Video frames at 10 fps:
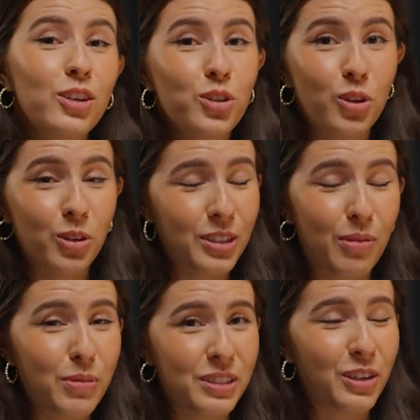And to those
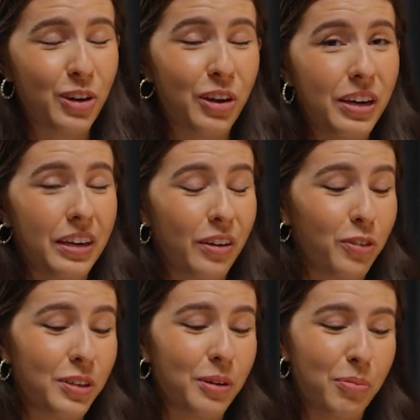that missed it earlier,
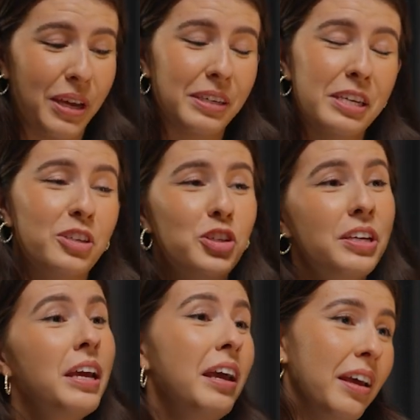if you didn't pay
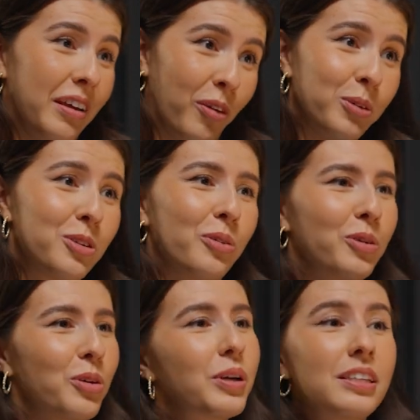attention, also
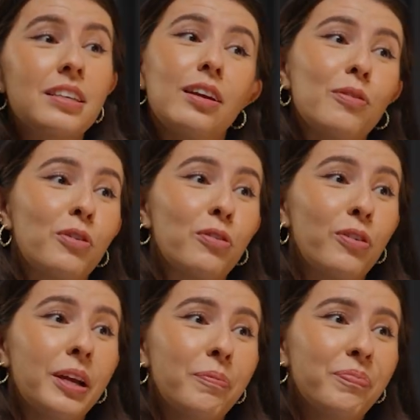you can sign up for
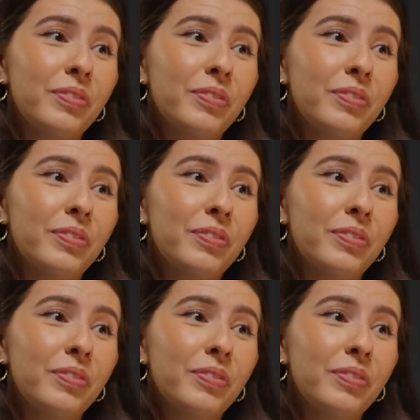free